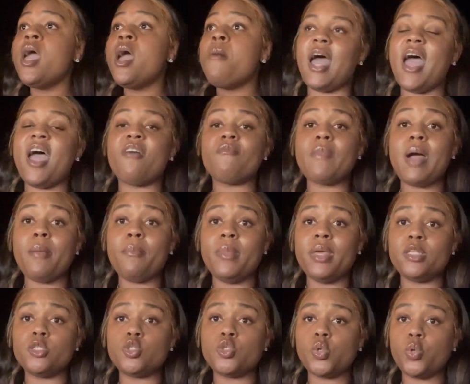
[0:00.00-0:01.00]
I have my
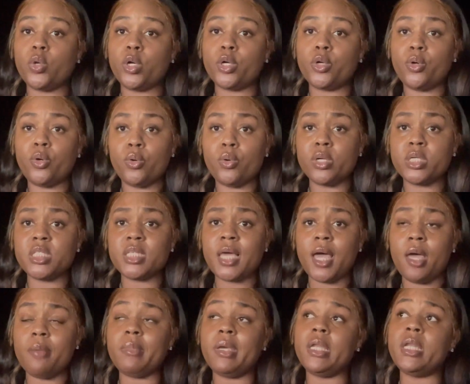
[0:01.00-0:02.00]
mentor course
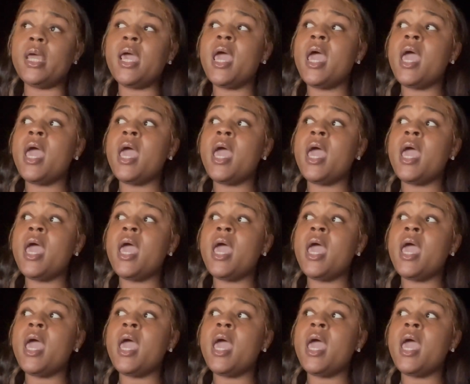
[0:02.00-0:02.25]
coming